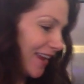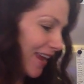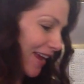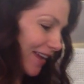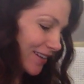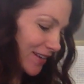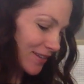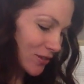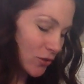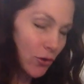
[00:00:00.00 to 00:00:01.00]
And
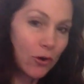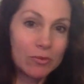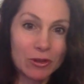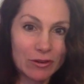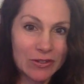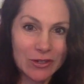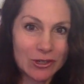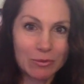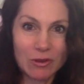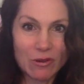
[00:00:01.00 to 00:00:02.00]
it's so beautiful. It's such
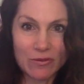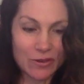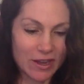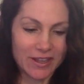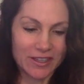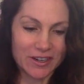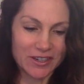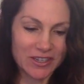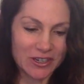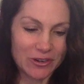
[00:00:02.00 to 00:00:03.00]
a beautiful color
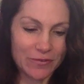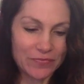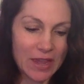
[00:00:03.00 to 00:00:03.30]
too.